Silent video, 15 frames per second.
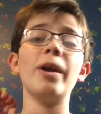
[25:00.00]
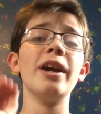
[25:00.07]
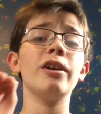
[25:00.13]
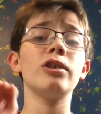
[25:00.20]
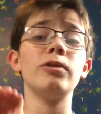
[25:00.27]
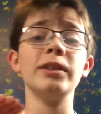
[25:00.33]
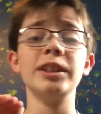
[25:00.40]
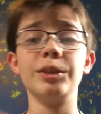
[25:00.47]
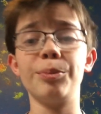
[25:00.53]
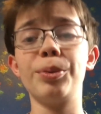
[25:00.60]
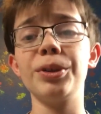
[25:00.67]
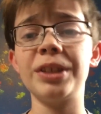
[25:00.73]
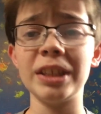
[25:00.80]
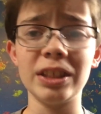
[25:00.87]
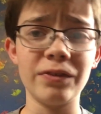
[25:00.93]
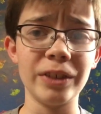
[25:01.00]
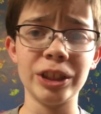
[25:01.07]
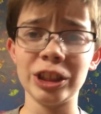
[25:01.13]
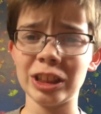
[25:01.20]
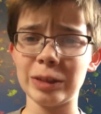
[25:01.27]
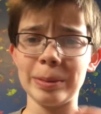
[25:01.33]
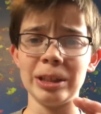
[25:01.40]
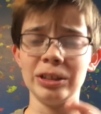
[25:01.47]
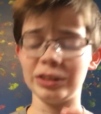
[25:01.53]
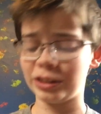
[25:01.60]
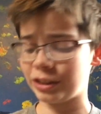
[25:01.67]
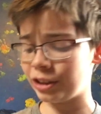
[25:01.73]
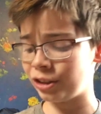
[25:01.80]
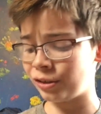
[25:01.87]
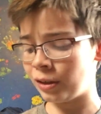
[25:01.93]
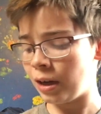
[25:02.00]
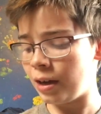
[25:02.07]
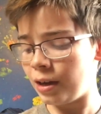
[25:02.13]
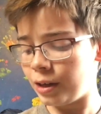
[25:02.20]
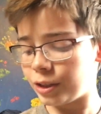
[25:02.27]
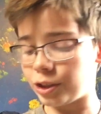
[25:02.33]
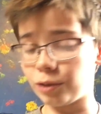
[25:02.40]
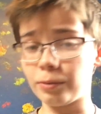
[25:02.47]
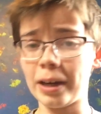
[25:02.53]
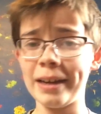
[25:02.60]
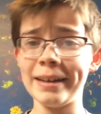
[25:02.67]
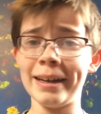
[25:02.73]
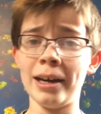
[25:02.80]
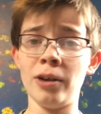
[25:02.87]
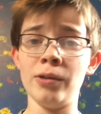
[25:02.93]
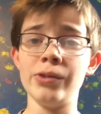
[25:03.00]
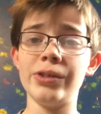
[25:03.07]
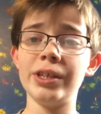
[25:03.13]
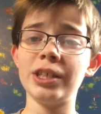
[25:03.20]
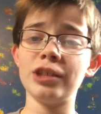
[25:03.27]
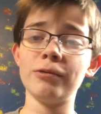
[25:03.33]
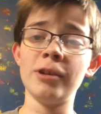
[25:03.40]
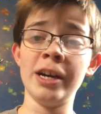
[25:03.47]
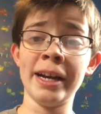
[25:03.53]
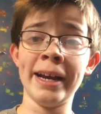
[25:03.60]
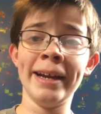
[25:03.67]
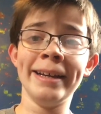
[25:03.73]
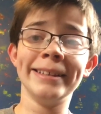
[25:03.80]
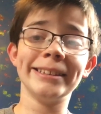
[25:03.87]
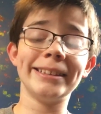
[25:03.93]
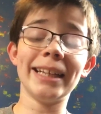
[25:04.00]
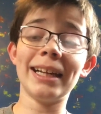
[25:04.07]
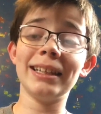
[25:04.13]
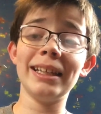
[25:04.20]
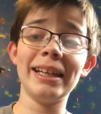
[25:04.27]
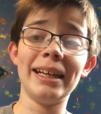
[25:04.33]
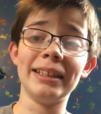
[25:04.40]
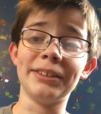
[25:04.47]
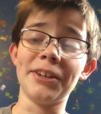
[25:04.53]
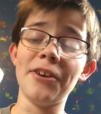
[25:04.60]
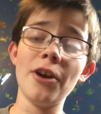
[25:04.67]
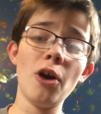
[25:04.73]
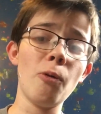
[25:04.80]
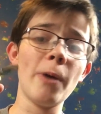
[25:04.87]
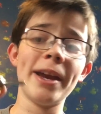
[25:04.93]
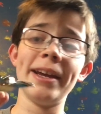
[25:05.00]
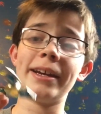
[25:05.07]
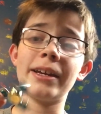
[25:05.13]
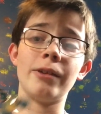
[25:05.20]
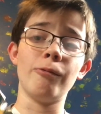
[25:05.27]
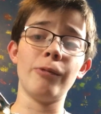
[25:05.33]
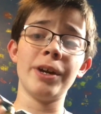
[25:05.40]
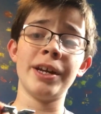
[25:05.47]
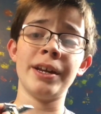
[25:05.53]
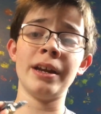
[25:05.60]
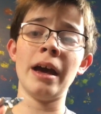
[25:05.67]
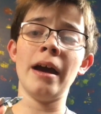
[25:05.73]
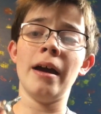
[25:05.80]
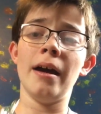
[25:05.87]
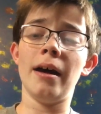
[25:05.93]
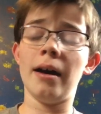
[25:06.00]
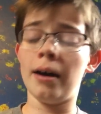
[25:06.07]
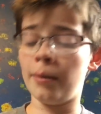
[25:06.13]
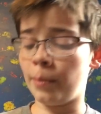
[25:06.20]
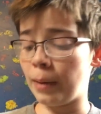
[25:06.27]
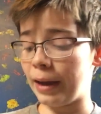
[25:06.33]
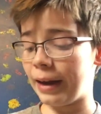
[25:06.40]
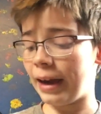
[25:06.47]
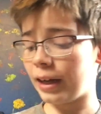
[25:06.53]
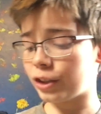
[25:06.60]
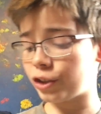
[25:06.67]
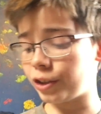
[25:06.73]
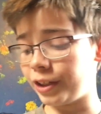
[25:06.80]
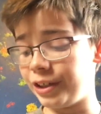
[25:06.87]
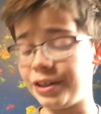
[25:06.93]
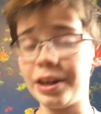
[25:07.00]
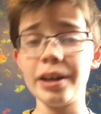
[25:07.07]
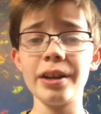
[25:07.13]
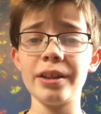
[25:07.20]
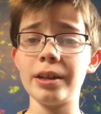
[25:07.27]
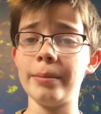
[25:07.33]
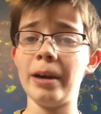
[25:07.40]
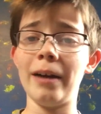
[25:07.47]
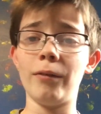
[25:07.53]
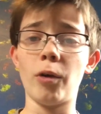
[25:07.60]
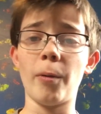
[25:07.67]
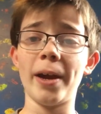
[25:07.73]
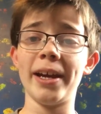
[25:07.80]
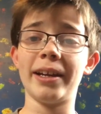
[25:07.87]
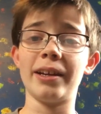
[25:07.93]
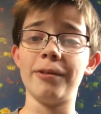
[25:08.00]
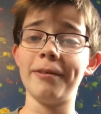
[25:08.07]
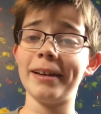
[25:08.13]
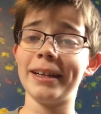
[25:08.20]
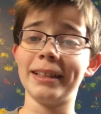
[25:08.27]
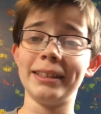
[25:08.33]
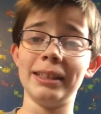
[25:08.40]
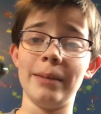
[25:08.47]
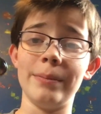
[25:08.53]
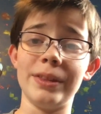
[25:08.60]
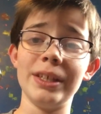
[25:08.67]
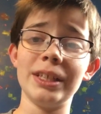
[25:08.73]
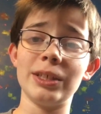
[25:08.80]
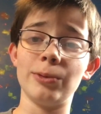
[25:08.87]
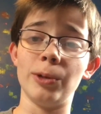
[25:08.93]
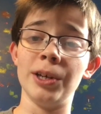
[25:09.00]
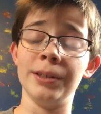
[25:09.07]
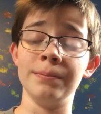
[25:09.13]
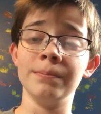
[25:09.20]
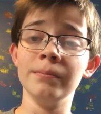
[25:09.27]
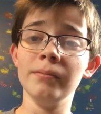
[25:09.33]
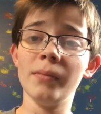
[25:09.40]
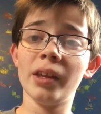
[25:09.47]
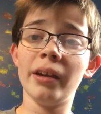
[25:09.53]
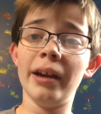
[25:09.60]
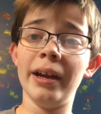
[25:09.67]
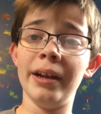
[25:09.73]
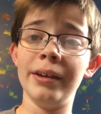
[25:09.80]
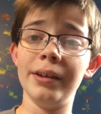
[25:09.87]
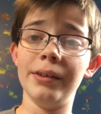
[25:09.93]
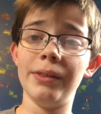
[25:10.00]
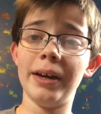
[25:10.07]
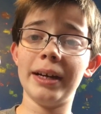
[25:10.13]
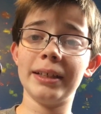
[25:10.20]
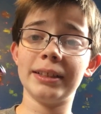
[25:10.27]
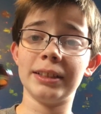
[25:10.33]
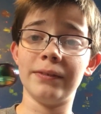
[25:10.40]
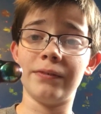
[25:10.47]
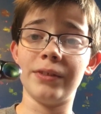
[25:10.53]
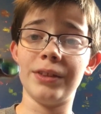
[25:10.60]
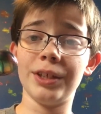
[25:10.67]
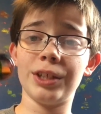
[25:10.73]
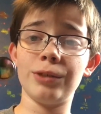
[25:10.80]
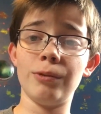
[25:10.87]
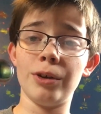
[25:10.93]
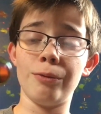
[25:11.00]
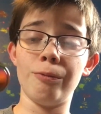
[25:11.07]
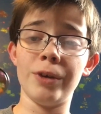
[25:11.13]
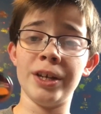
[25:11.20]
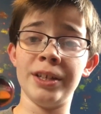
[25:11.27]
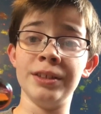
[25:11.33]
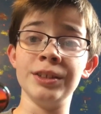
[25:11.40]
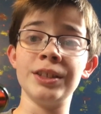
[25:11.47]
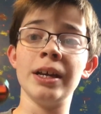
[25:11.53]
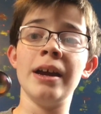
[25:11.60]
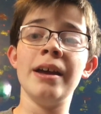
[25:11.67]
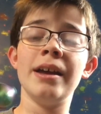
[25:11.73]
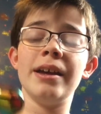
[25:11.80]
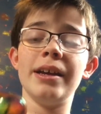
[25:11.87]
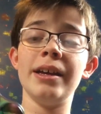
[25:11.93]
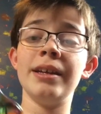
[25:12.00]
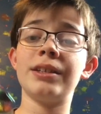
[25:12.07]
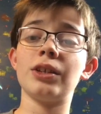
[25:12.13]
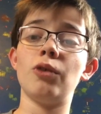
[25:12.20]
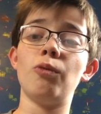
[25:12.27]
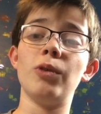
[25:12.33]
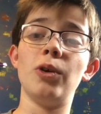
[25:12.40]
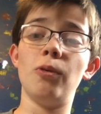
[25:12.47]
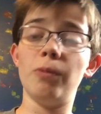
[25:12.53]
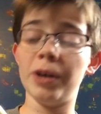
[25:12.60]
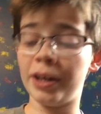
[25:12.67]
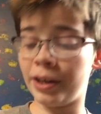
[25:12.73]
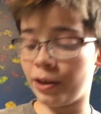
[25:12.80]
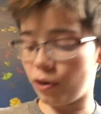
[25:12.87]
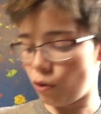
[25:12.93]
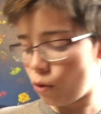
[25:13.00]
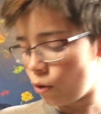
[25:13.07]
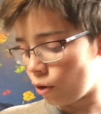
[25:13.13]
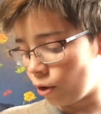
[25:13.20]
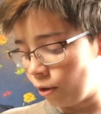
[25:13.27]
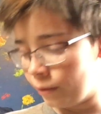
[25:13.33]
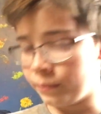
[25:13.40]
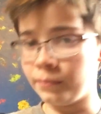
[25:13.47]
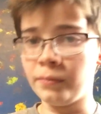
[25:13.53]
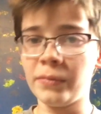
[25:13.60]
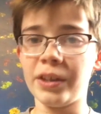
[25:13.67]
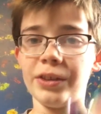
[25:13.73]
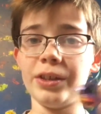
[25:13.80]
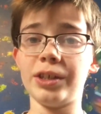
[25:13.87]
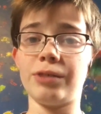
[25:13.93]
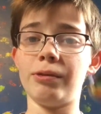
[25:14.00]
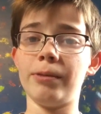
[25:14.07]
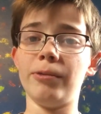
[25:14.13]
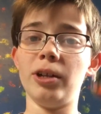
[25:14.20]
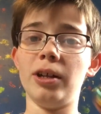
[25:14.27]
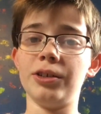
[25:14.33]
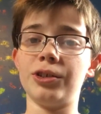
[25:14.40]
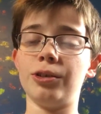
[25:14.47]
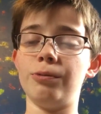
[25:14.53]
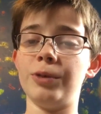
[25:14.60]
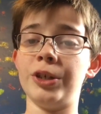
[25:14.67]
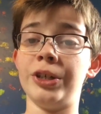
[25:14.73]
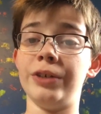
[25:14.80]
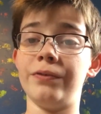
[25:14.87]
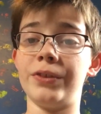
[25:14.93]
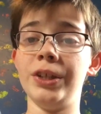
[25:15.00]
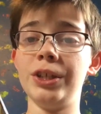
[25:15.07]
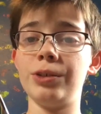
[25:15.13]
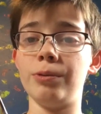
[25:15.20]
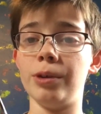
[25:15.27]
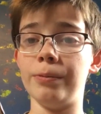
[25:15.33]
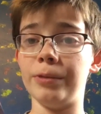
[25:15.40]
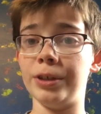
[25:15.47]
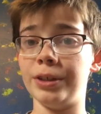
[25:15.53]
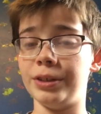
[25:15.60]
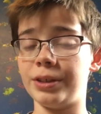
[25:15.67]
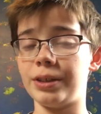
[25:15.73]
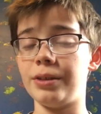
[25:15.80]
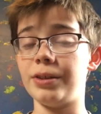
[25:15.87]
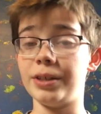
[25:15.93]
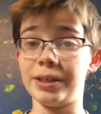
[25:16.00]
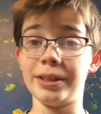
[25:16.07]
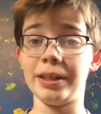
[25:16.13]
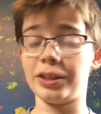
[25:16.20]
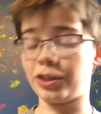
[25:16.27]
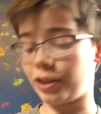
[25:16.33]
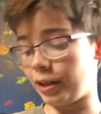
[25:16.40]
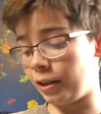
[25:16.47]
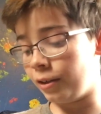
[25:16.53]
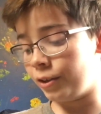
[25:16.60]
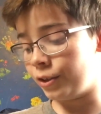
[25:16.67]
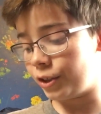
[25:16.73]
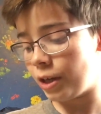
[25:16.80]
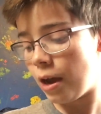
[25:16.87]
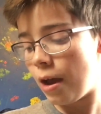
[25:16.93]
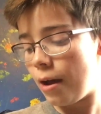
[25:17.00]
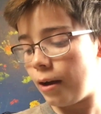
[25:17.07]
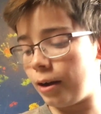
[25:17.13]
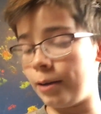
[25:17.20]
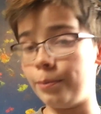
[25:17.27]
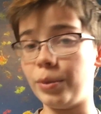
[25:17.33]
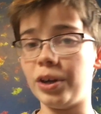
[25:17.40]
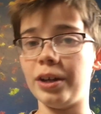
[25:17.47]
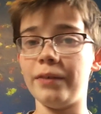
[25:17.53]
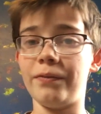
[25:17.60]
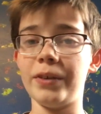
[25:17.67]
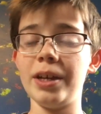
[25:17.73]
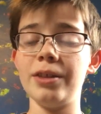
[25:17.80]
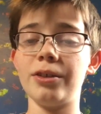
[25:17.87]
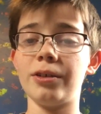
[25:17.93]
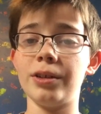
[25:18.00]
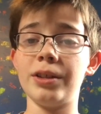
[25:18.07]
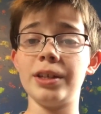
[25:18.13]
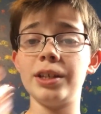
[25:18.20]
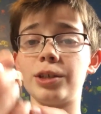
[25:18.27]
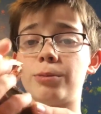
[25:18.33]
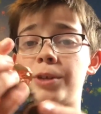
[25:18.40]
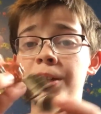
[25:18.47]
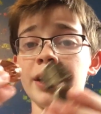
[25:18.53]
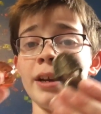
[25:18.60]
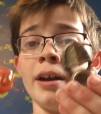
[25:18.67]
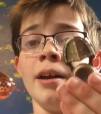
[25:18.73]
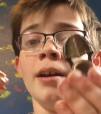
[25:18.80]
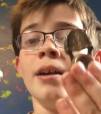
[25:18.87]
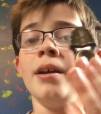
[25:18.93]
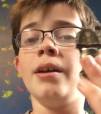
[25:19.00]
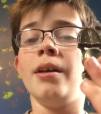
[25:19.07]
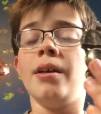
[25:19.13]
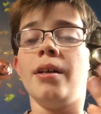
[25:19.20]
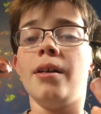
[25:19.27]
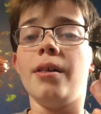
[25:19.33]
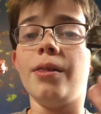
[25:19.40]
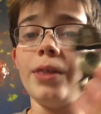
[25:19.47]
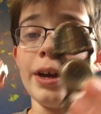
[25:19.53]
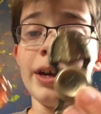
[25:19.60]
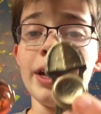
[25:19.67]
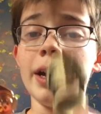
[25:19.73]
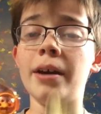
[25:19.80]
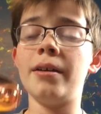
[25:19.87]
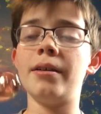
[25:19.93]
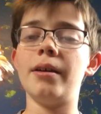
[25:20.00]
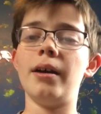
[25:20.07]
we are going to put these fidget spinners to. So right now, this one sadly has no way it can win, and actually none of them have a way it can win except this one, and that is if this one wins, it will win, or this one will also win if this one wins this next challenge. But if either of these win, the